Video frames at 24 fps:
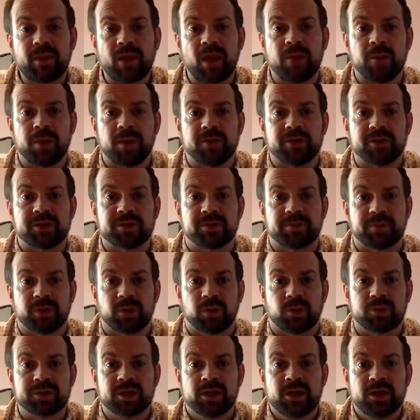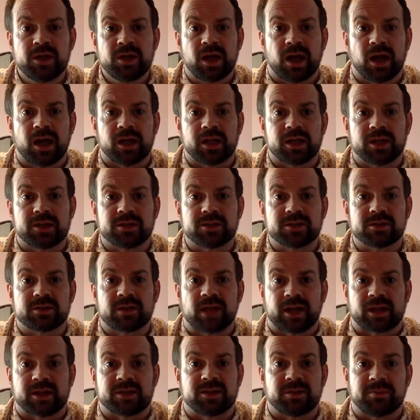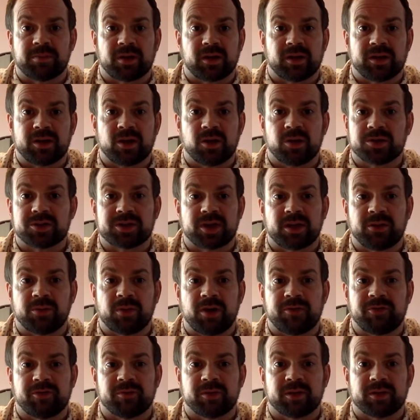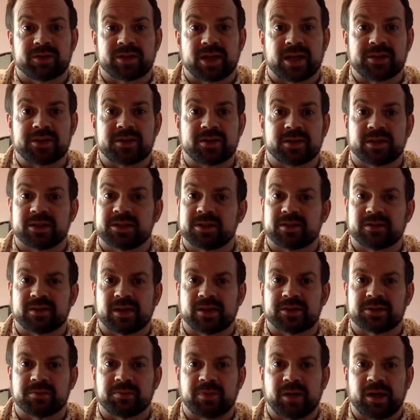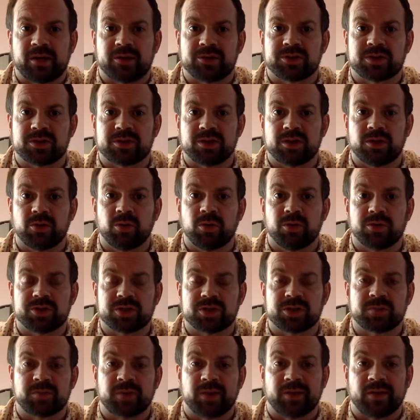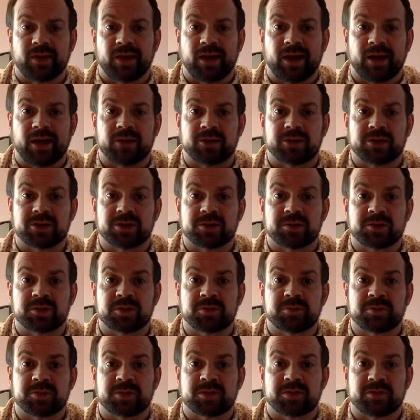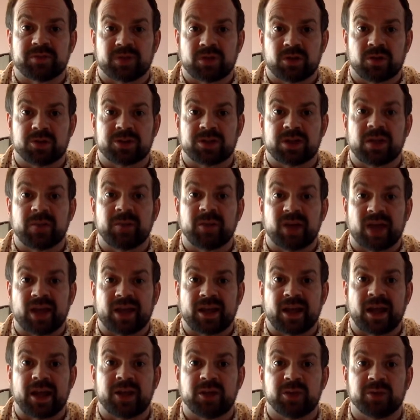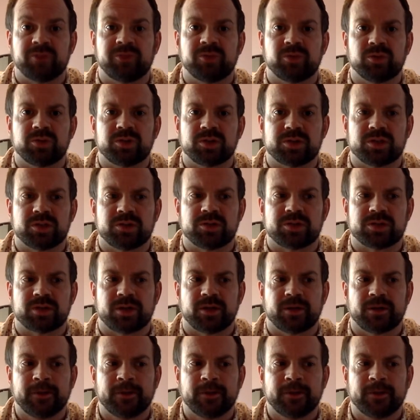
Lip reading: and move into build. And that can typically cost anywhere from like £10,000 to £30,000. So do you want to split that out as a specific cost element, and can you afford to do so?